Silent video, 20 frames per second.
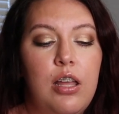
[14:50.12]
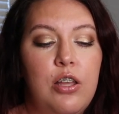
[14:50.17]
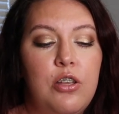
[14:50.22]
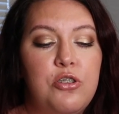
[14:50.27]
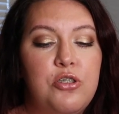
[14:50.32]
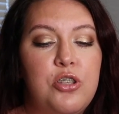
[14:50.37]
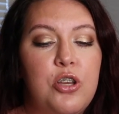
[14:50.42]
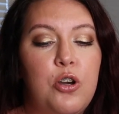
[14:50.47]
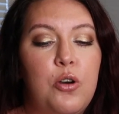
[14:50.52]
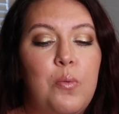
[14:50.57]

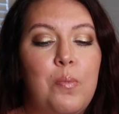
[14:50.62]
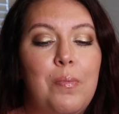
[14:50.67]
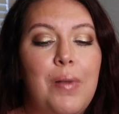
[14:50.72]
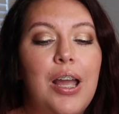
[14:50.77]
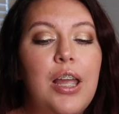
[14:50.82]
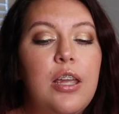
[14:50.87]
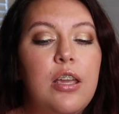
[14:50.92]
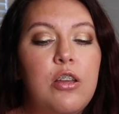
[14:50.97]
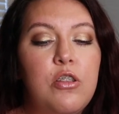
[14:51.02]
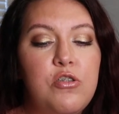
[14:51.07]
So
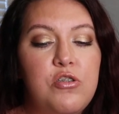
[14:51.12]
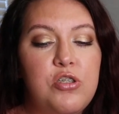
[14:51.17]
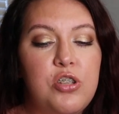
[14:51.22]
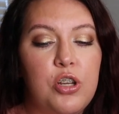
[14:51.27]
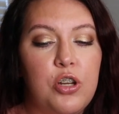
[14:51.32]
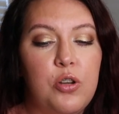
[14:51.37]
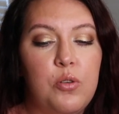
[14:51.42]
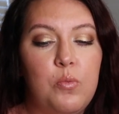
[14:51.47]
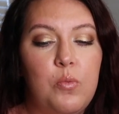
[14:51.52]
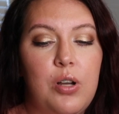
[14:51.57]
my
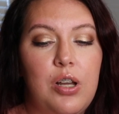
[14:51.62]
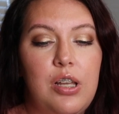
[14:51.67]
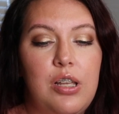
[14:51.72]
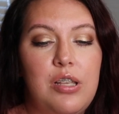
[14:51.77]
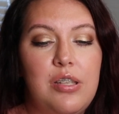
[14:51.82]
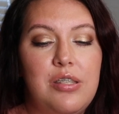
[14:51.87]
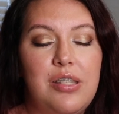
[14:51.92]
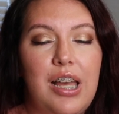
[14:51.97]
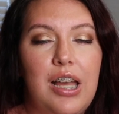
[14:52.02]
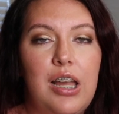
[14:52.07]
concern
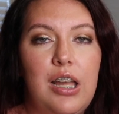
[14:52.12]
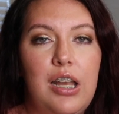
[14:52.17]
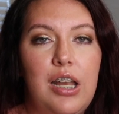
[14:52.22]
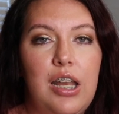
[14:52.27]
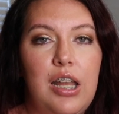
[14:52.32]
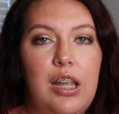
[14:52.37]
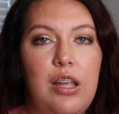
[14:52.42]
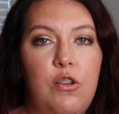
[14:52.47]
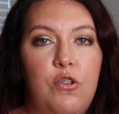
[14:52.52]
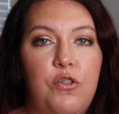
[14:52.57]
was that
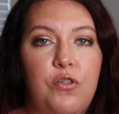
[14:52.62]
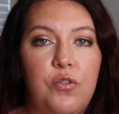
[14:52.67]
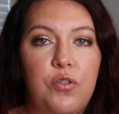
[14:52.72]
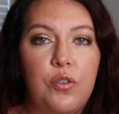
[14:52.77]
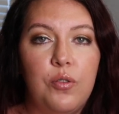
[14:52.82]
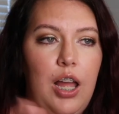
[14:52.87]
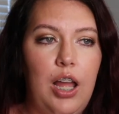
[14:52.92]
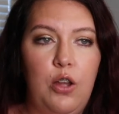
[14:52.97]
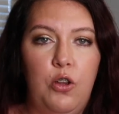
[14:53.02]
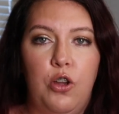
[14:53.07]
if
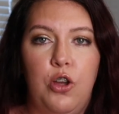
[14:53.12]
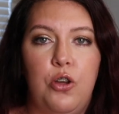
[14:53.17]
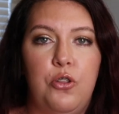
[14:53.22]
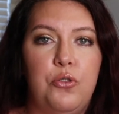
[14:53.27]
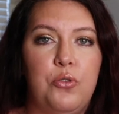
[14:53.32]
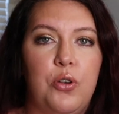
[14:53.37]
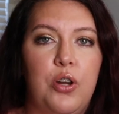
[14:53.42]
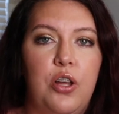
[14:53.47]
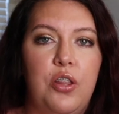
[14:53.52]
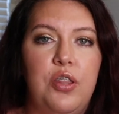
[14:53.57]
I would go
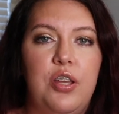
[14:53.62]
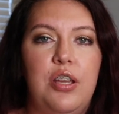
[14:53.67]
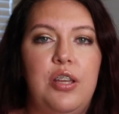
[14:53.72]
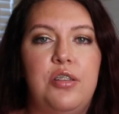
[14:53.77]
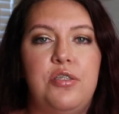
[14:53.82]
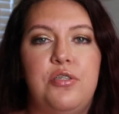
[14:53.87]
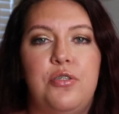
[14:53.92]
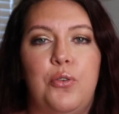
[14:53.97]
through all this,